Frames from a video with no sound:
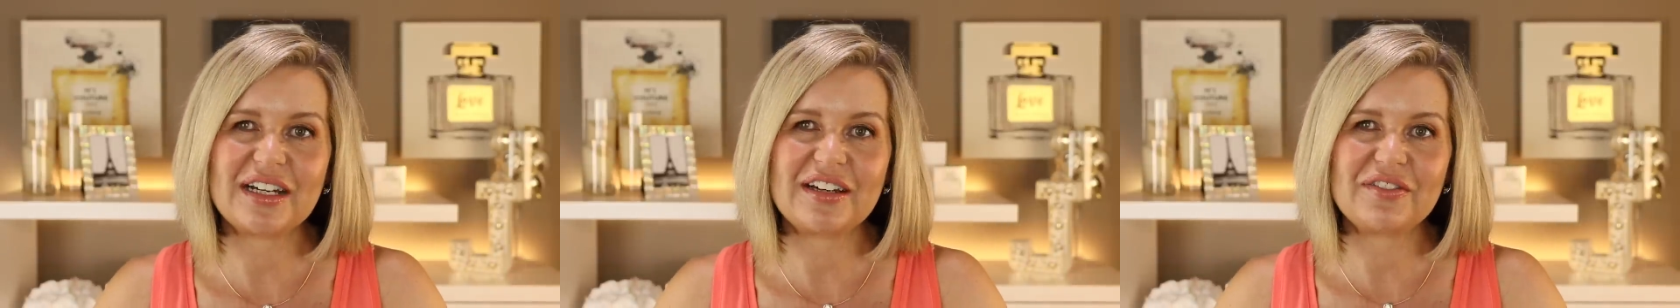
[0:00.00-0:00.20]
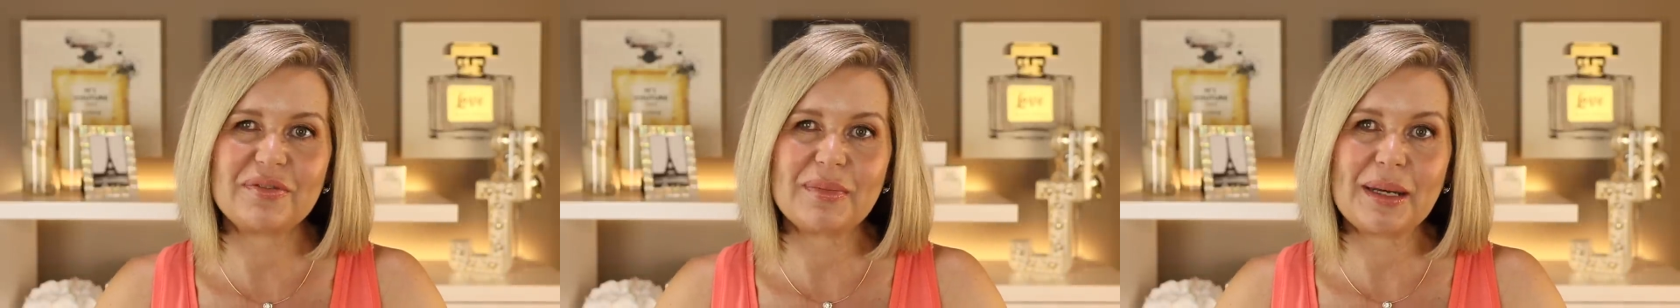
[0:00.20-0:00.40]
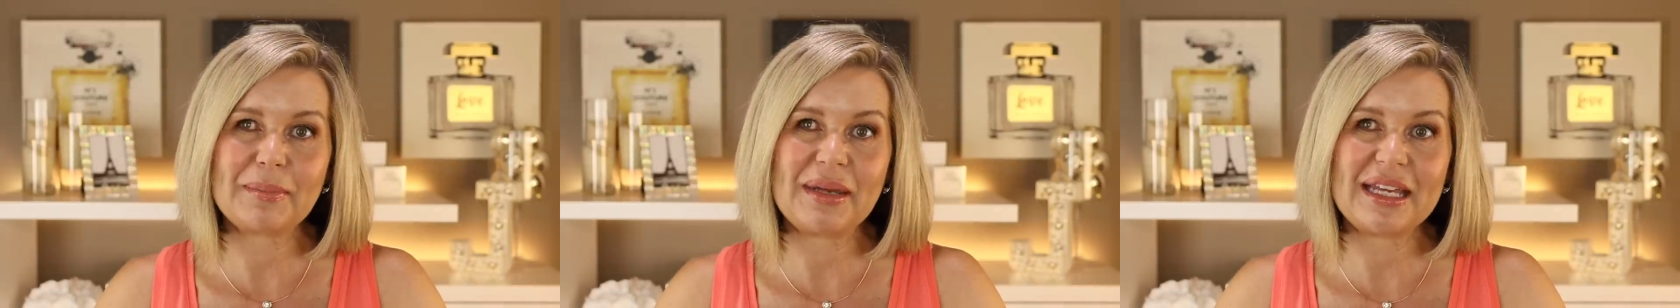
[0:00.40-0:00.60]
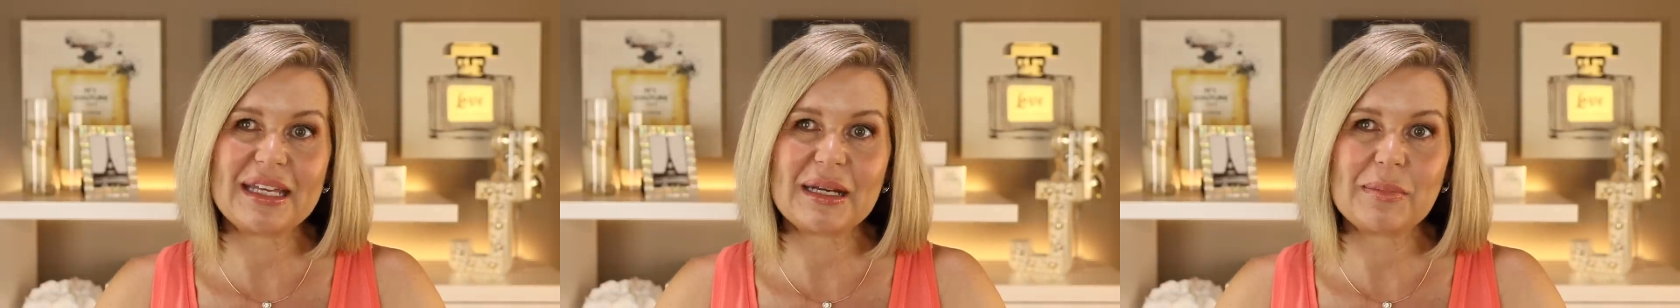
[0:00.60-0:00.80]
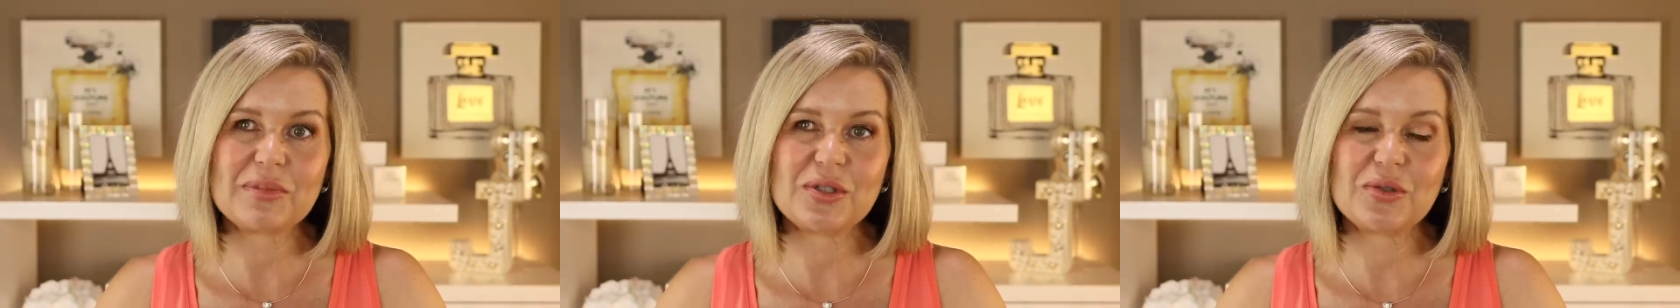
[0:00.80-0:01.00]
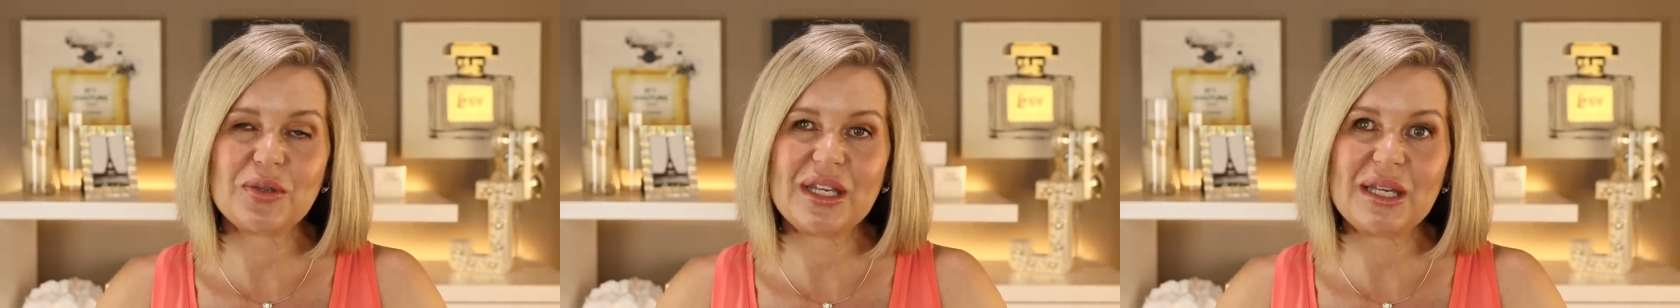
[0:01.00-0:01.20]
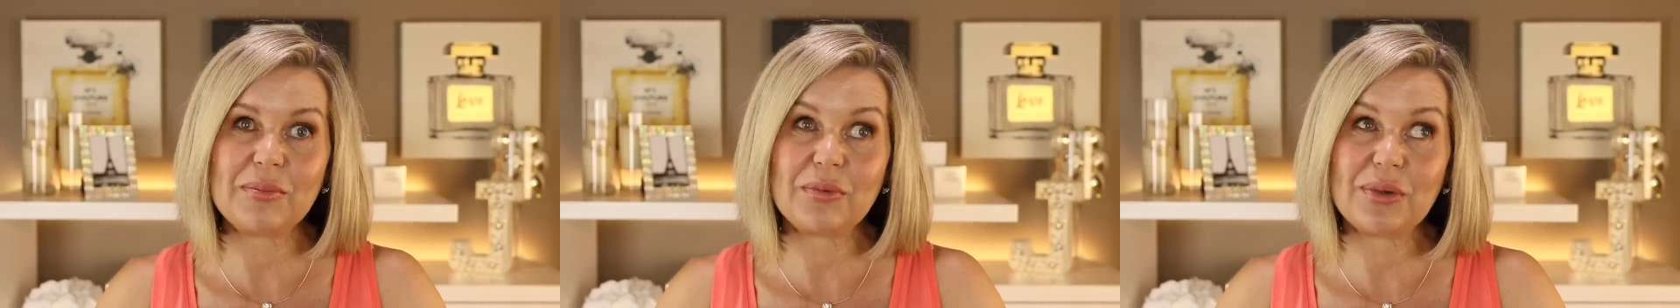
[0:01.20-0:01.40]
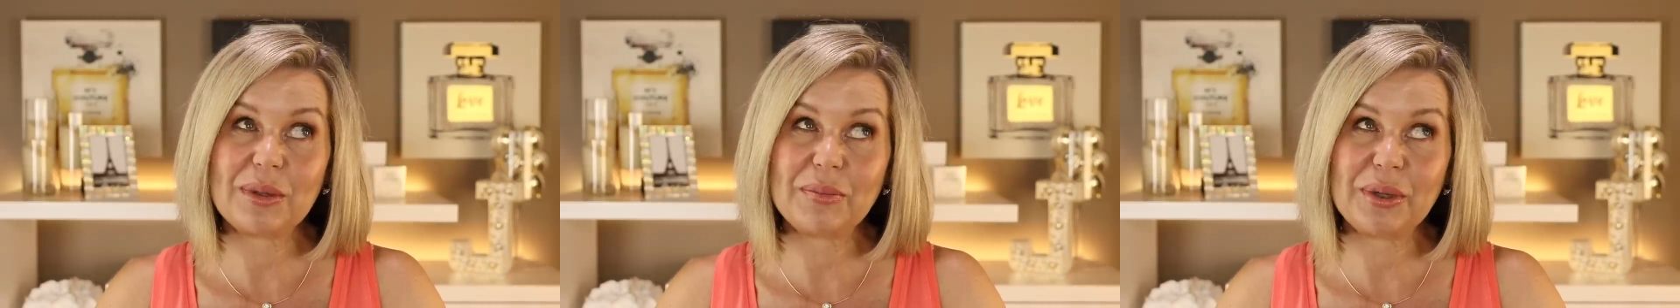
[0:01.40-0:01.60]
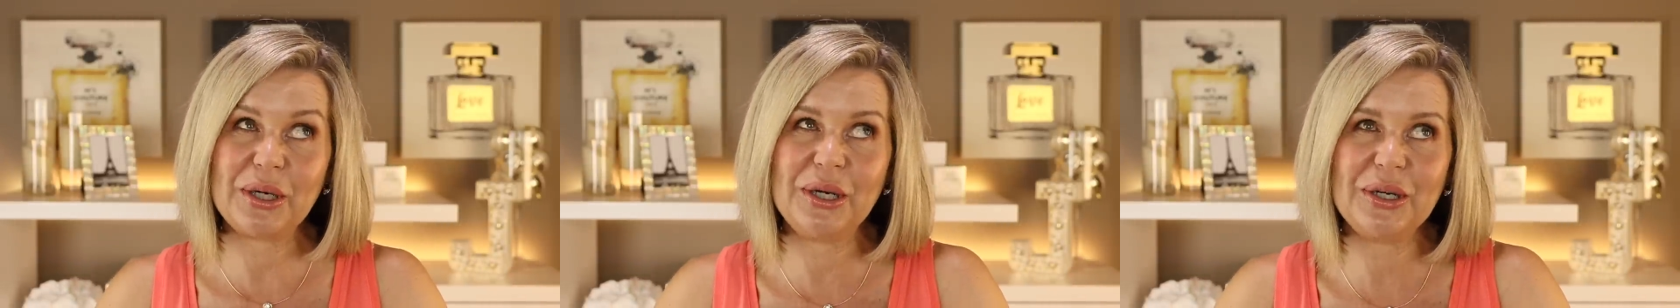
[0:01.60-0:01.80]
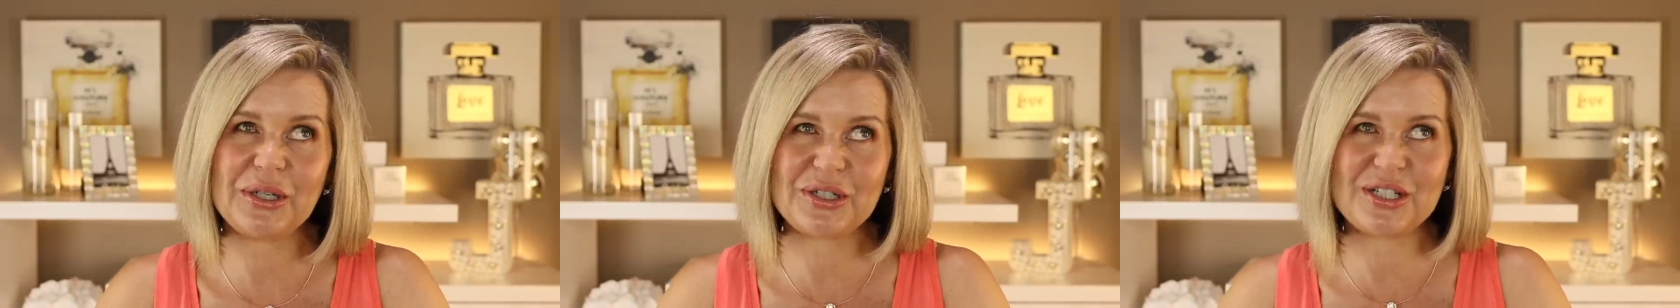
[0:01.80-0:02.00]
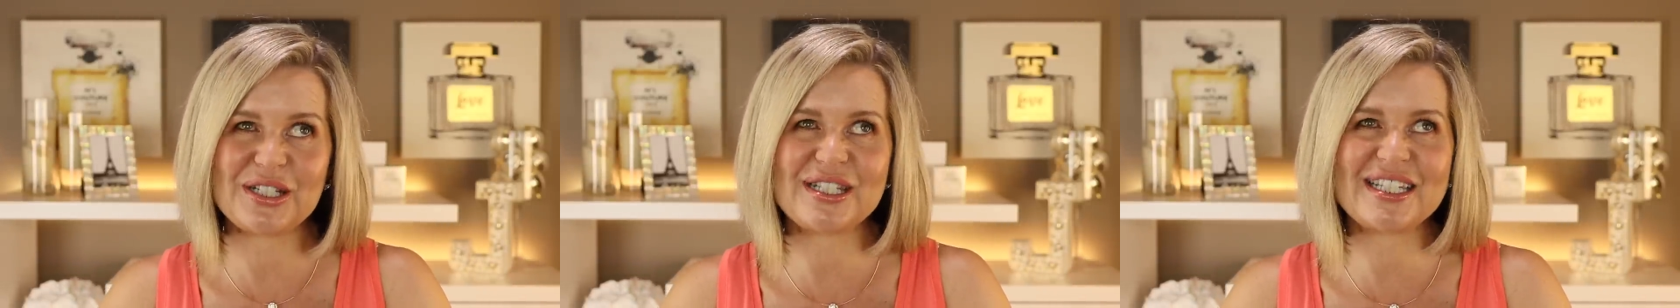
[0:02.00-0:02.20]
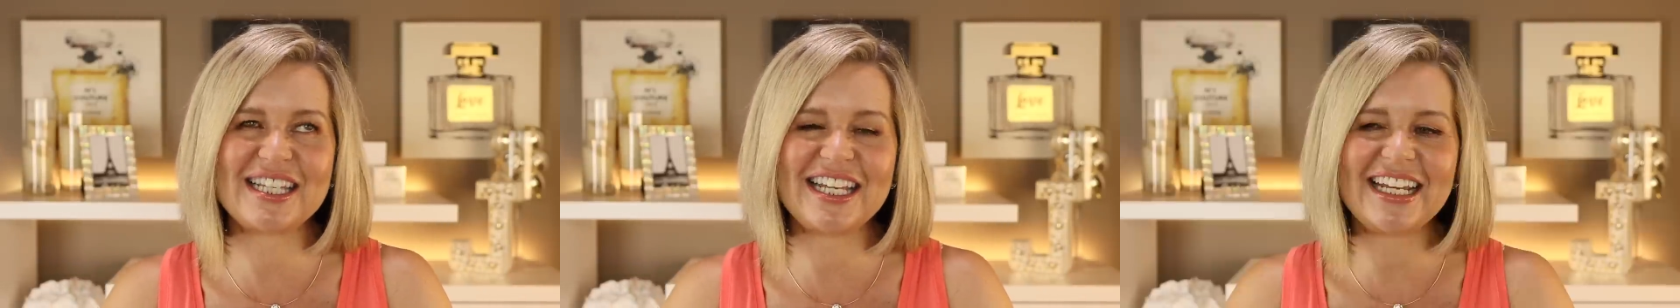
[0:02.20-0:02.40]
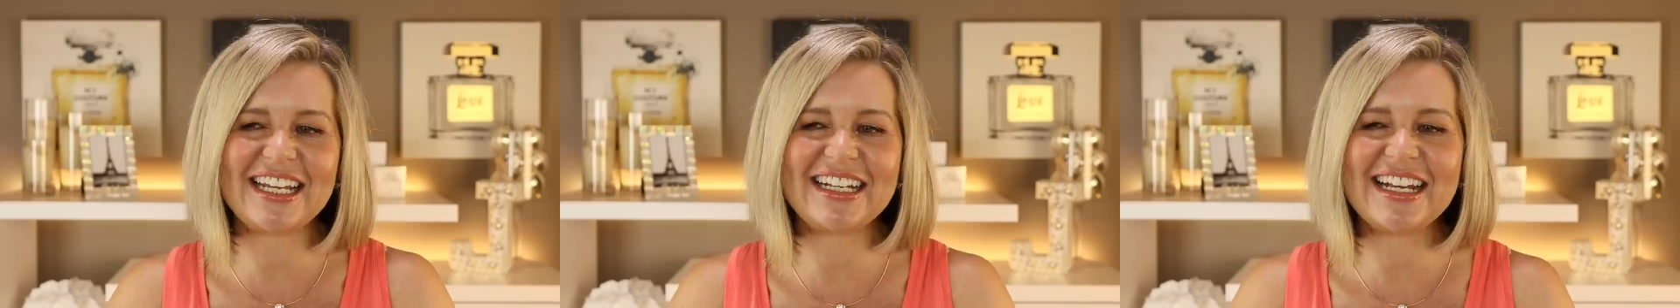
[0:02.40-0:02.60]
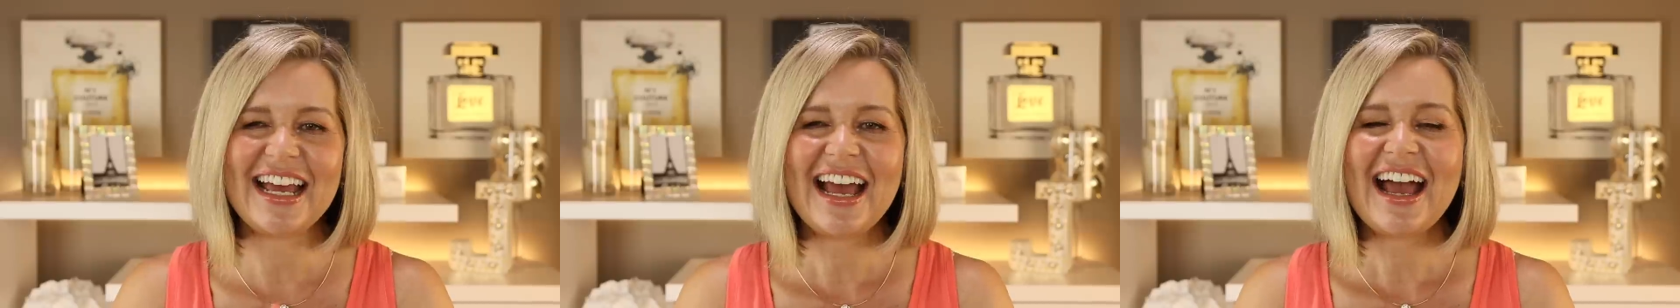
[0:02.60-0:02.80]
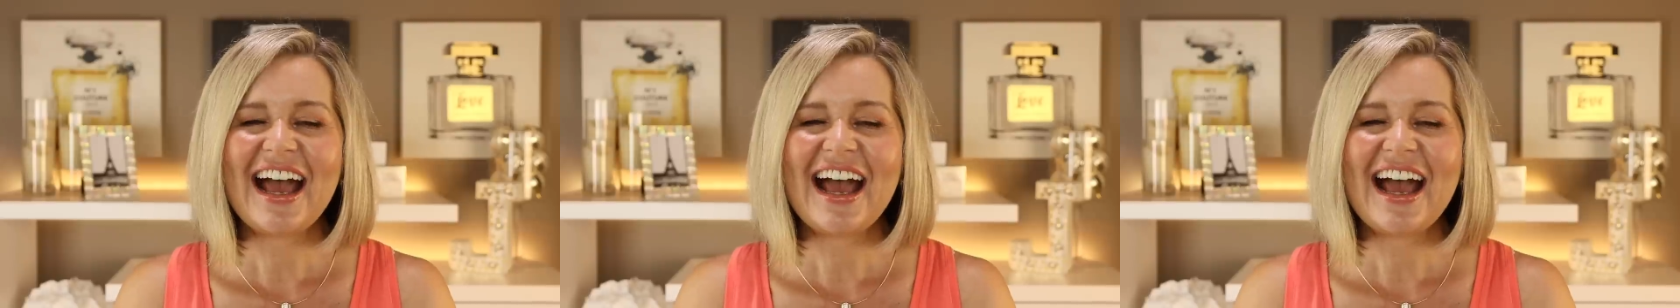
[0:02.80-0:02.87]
of my makeup to keep repurchasing.